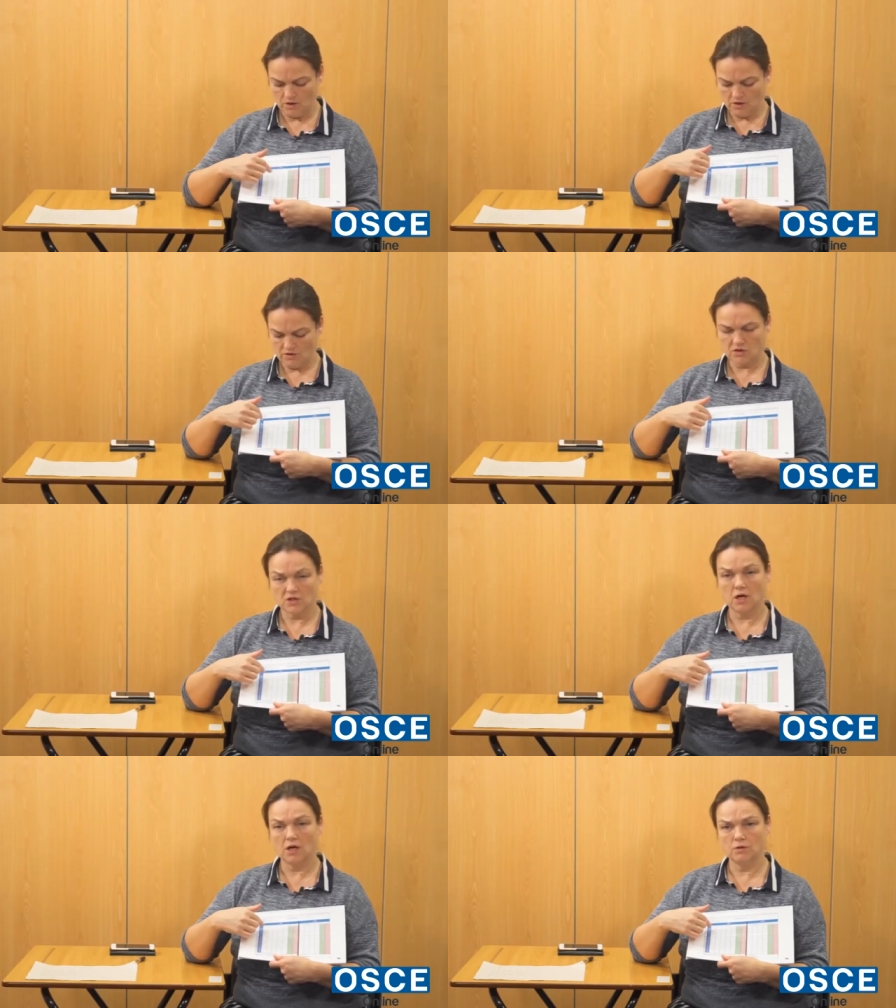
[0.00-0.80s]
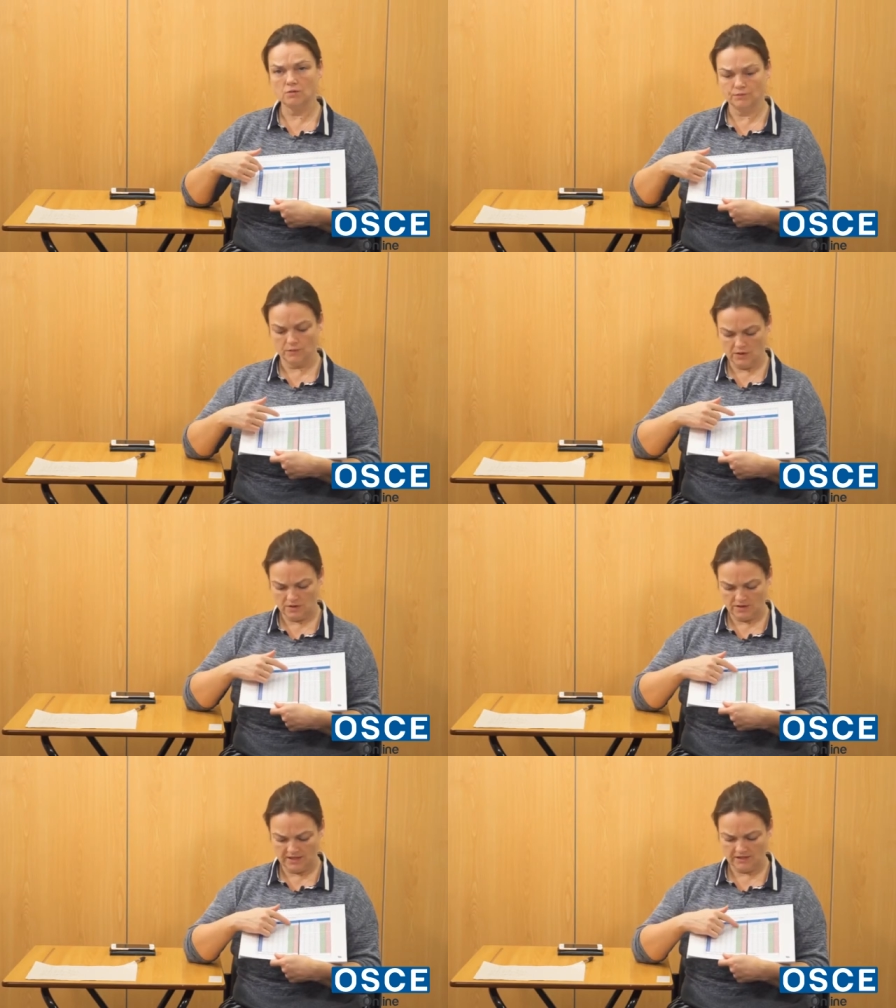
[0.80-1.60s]
So
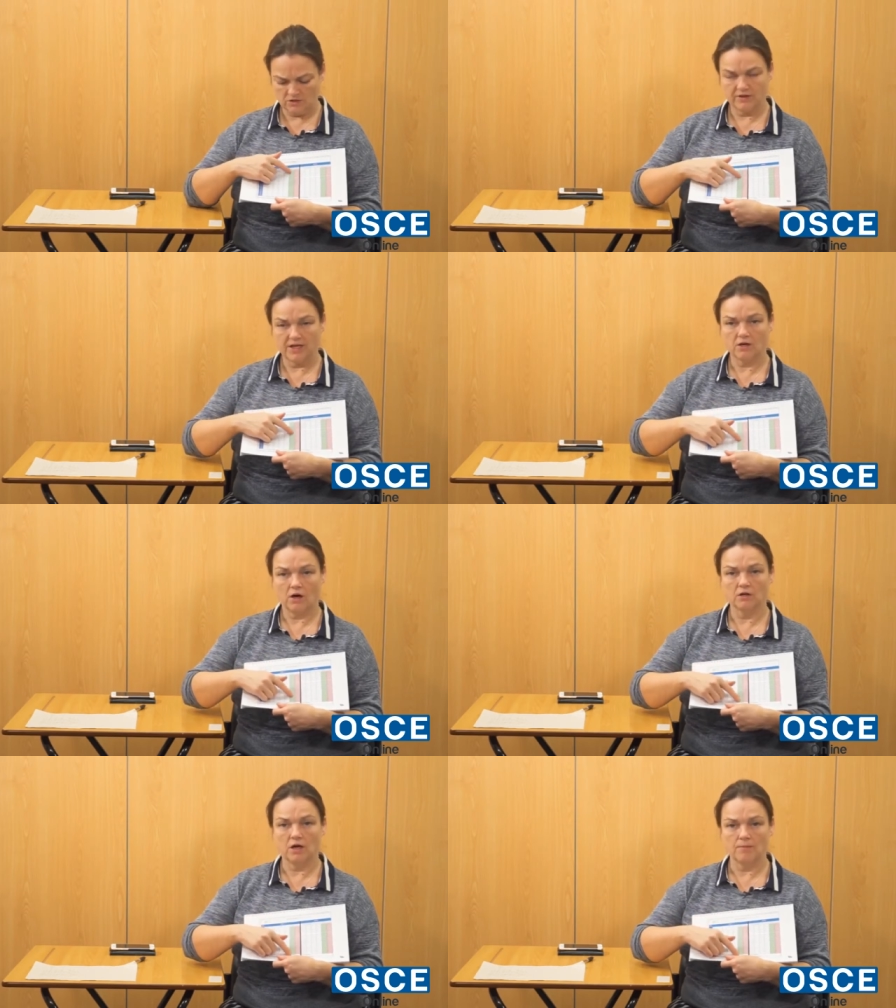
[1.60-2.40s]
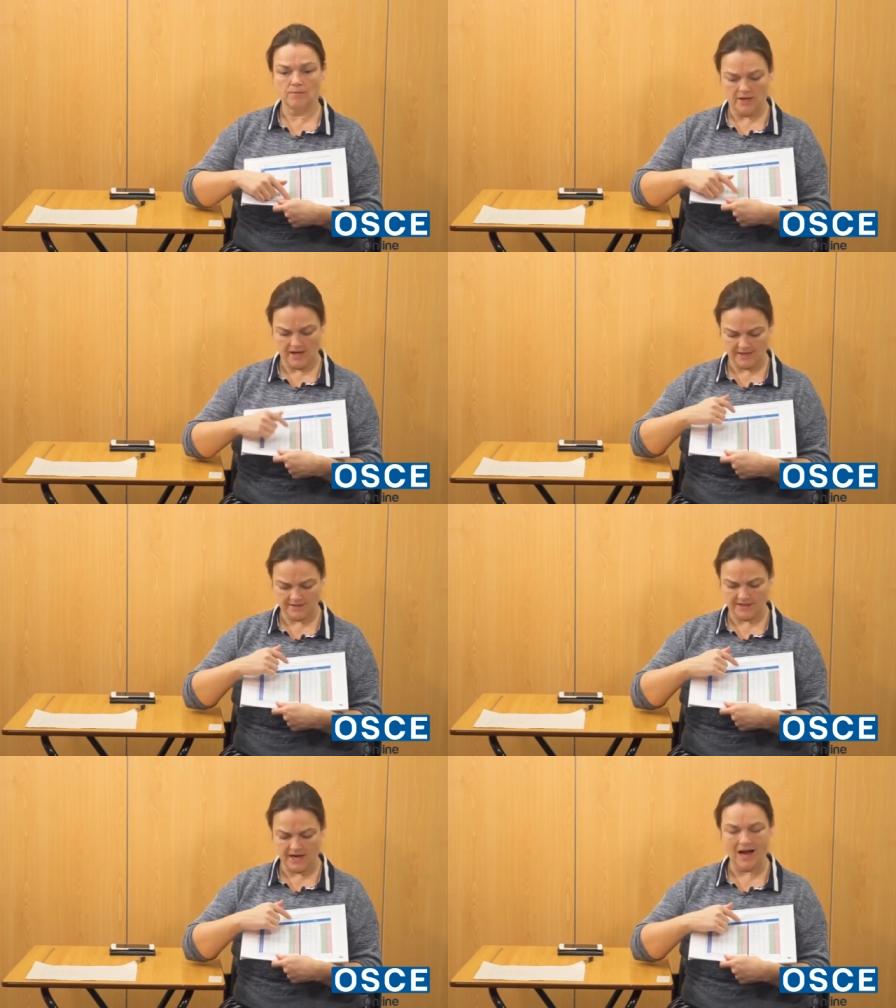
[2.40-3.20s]
this green column is
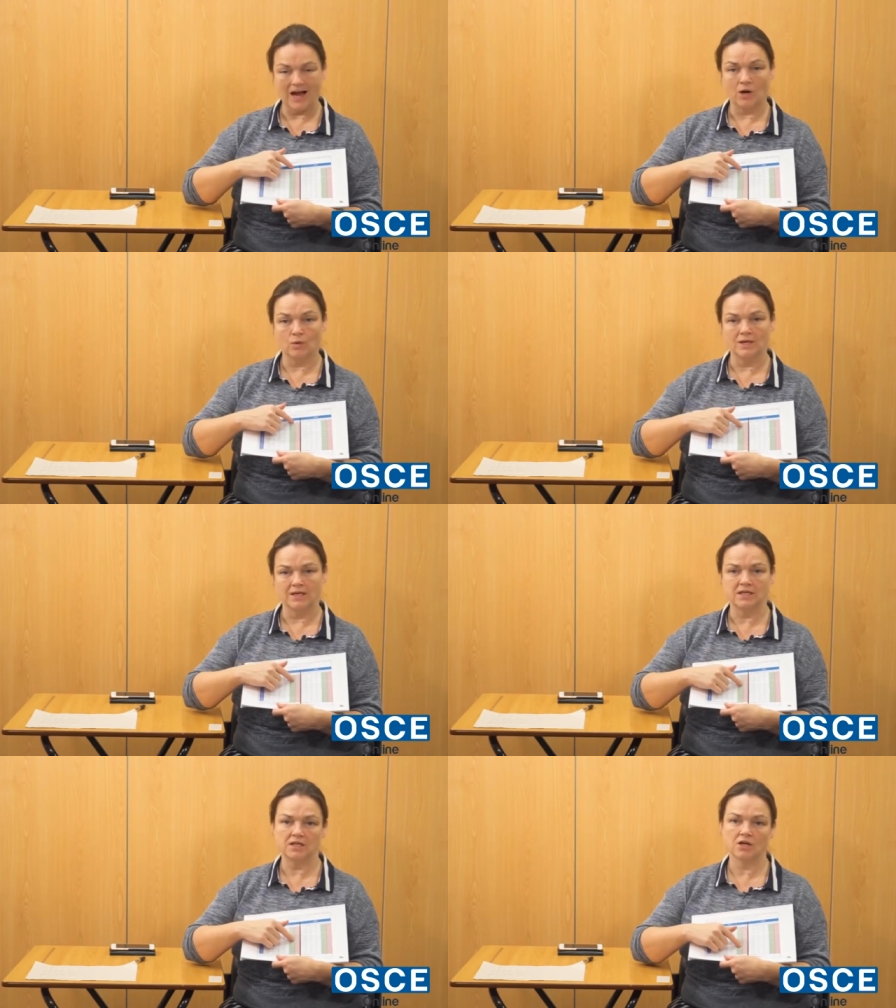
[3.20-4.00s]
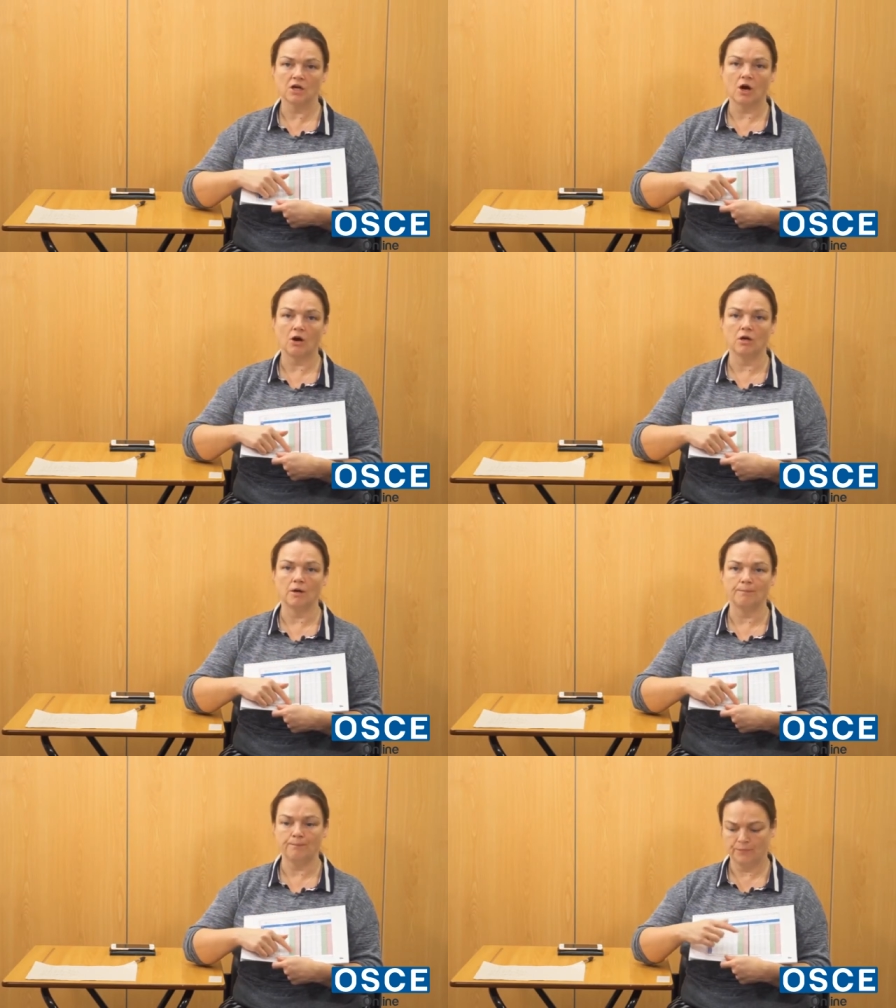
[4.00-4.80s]
an hourly
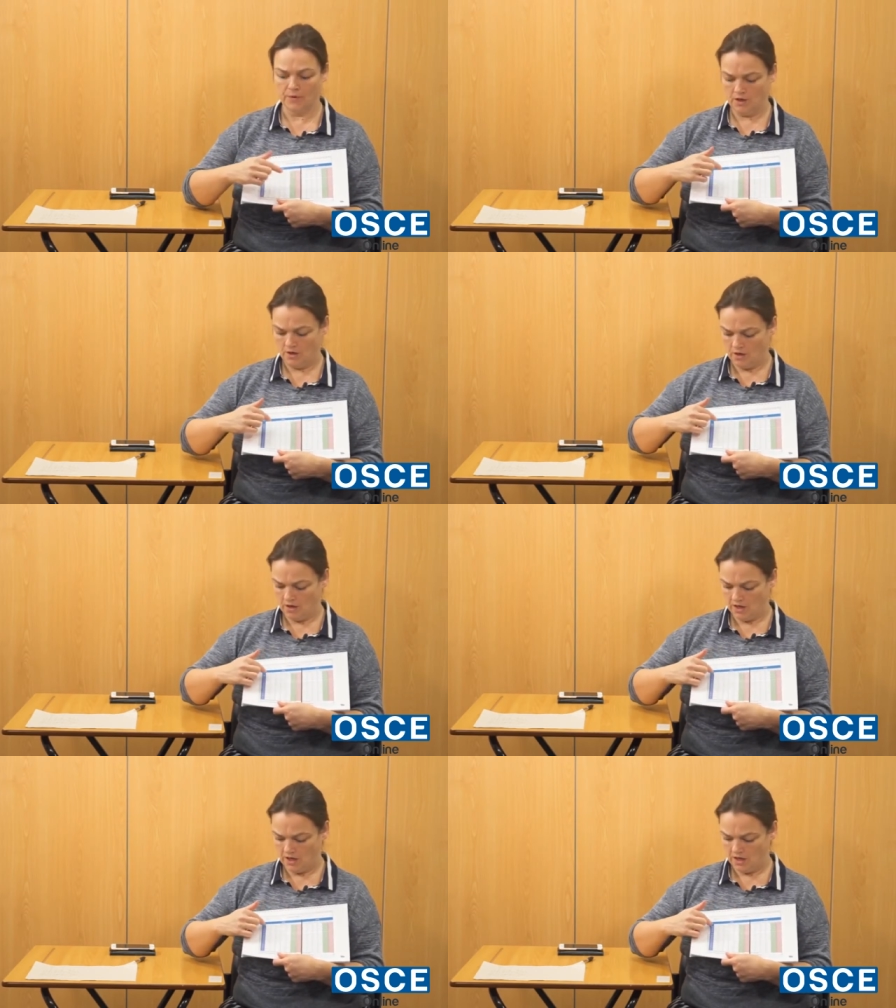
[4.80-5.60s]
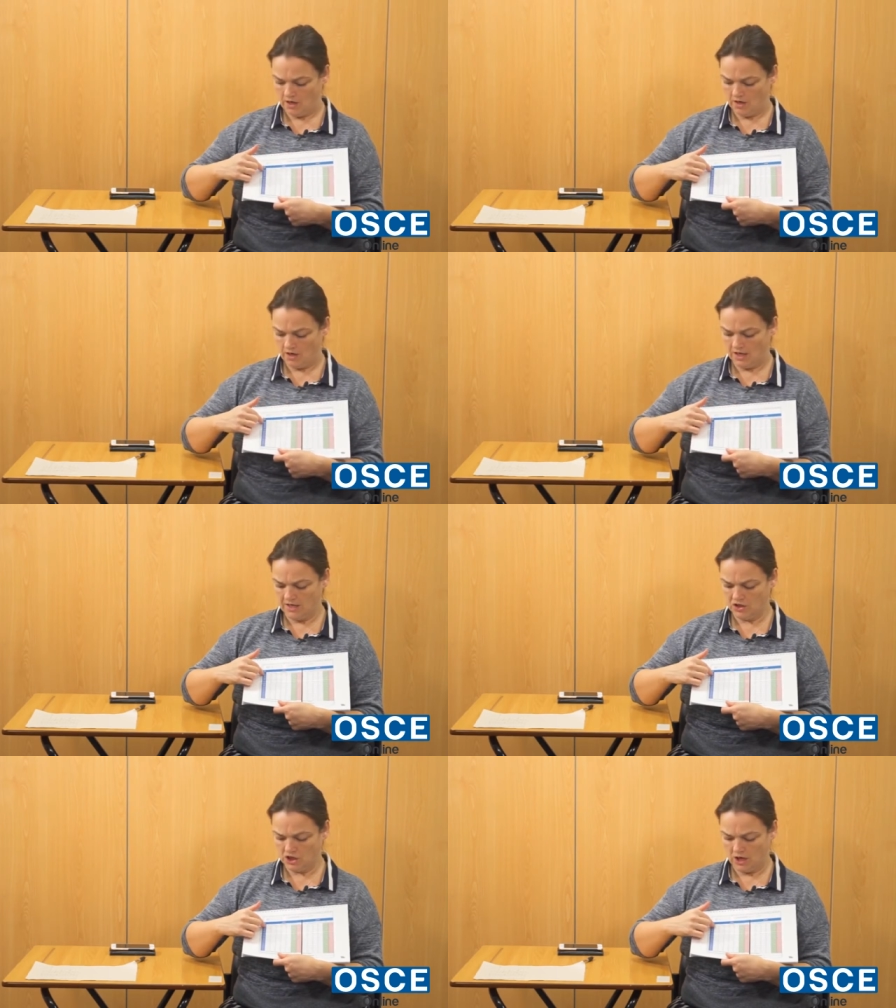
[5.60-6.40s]
column.
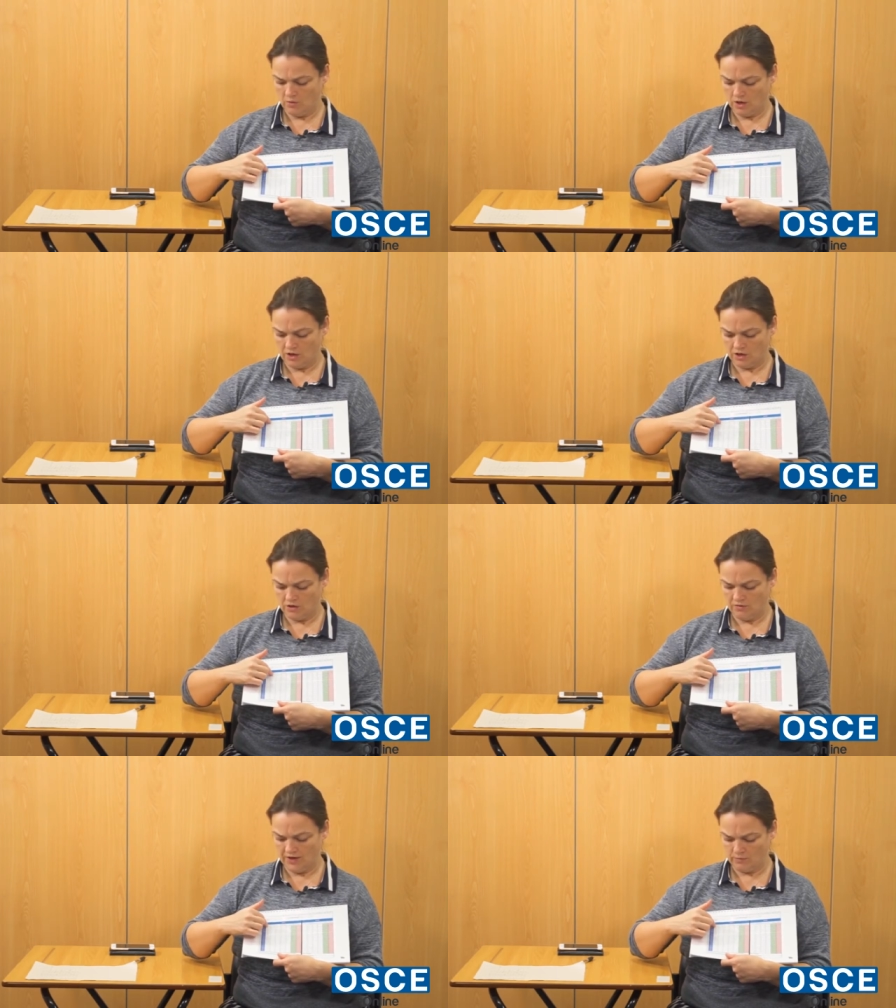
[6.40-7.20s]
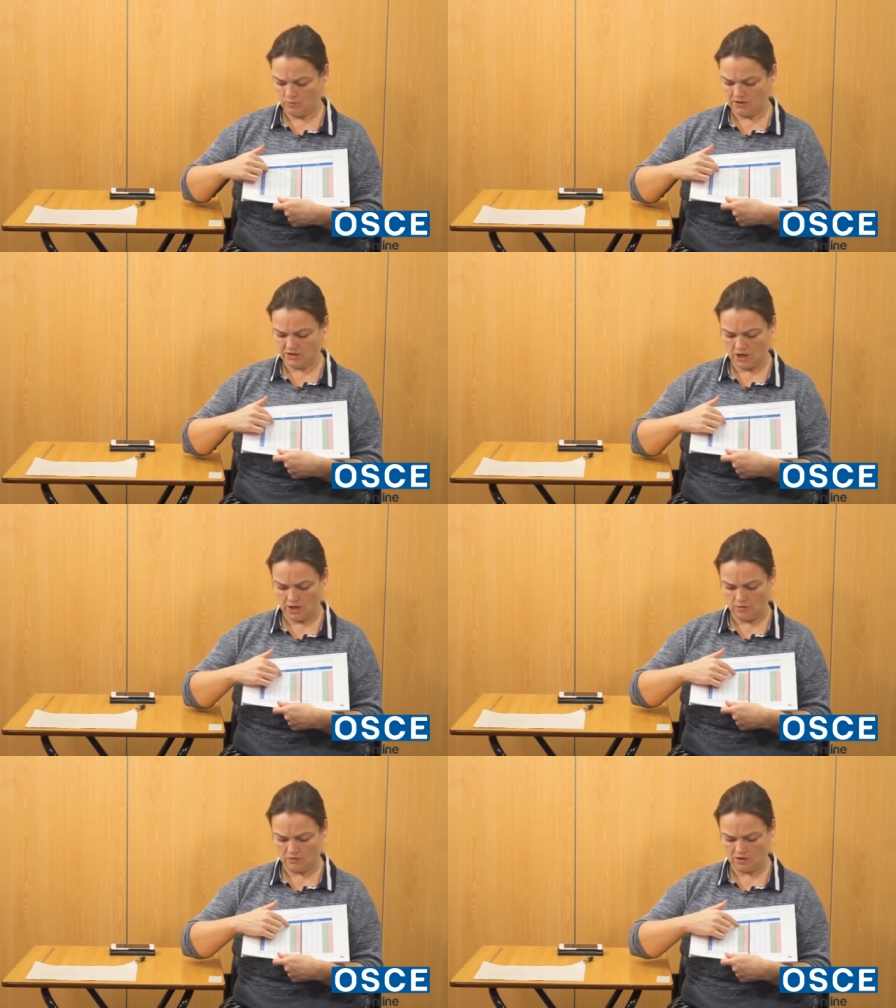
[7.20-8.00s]
Each hour you then would
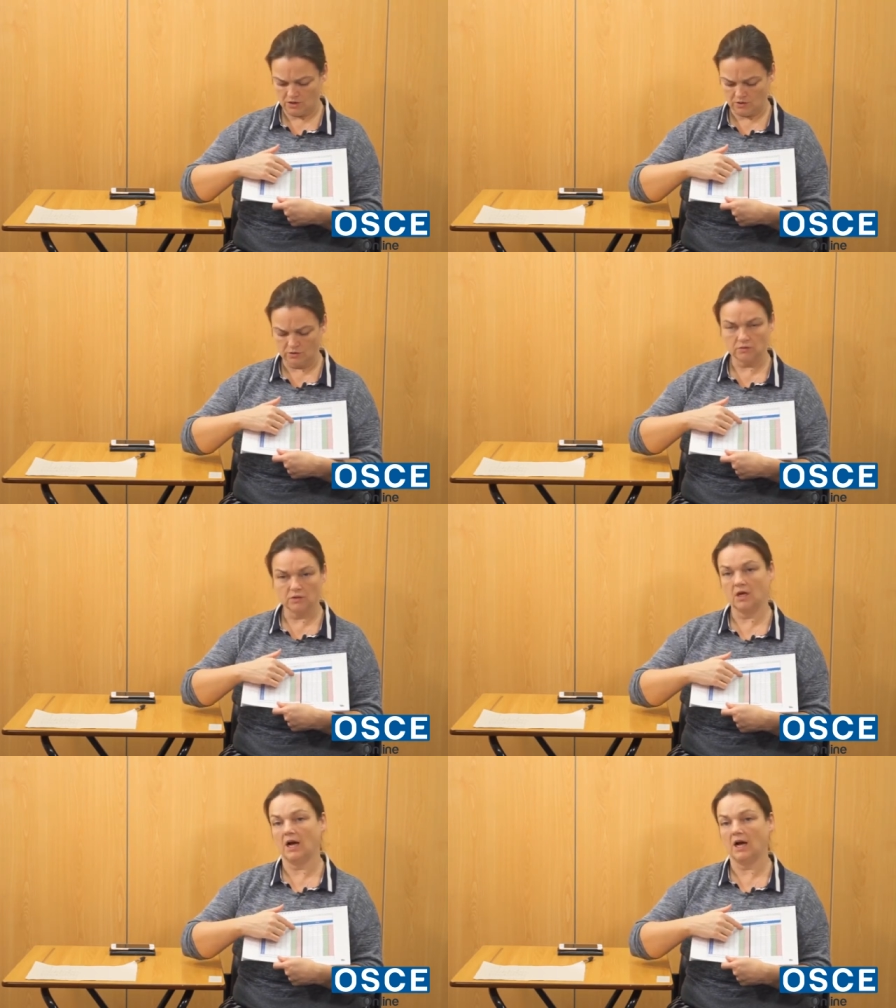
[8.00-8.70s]
total